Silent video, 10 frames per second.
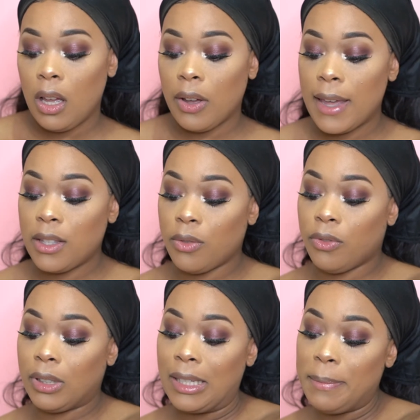Okay, so
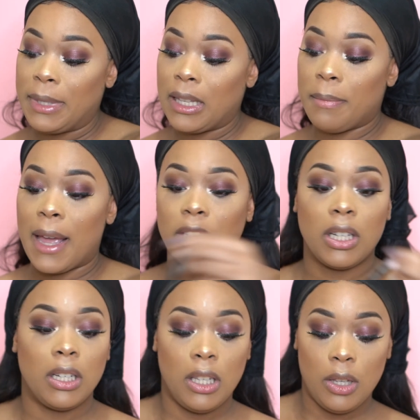for lips, I'm
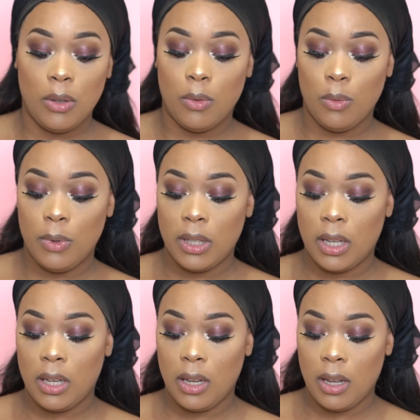actually going to
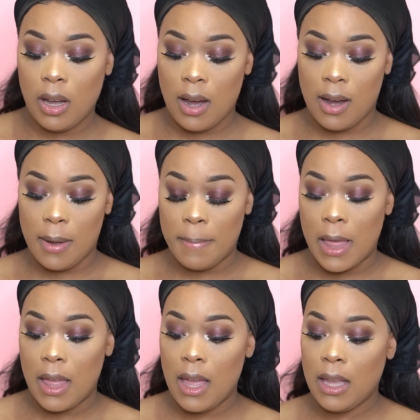use some